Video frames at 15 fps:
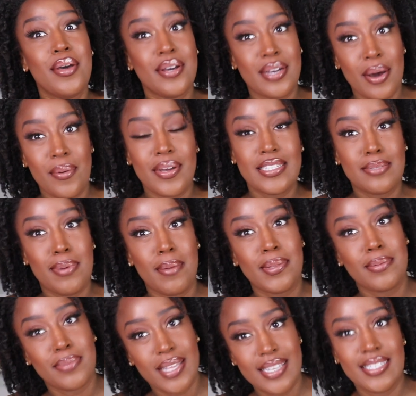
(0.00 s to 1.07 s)
going to
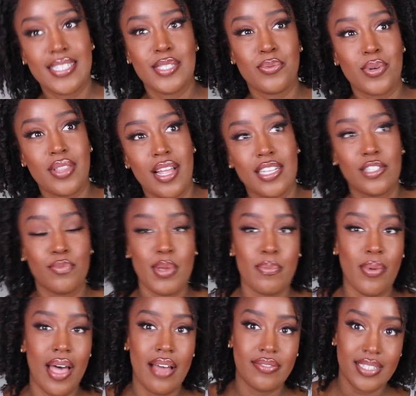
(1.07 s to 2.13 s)
public places where lots of
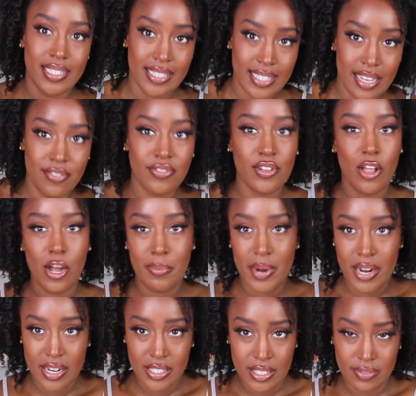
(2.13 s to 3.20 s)
people have to sit for long
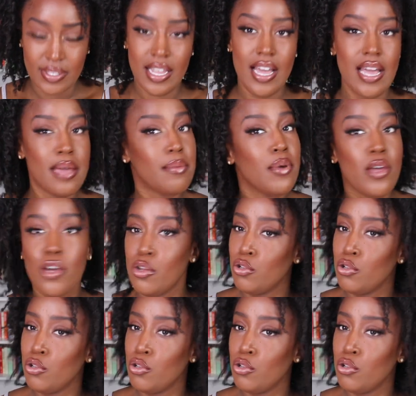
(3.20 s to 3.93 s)
periods of time.